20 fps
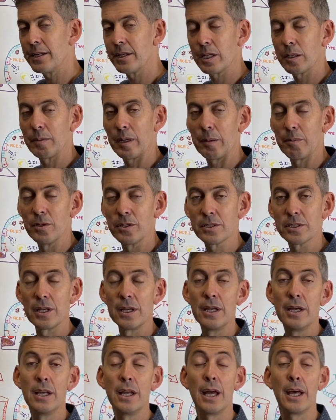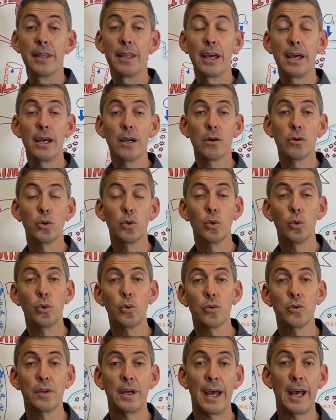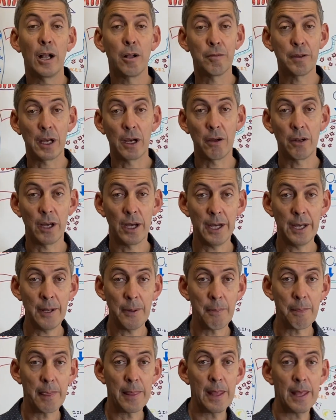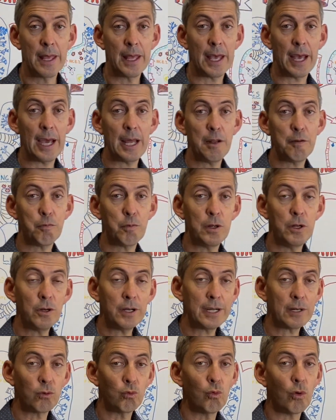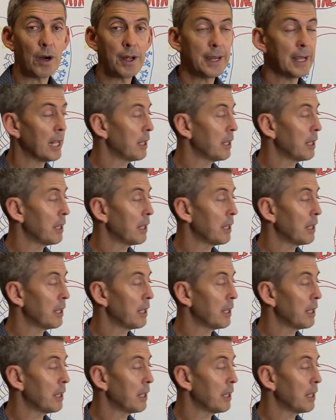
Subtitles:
little bubbles. They are called alveoli. And if we look at one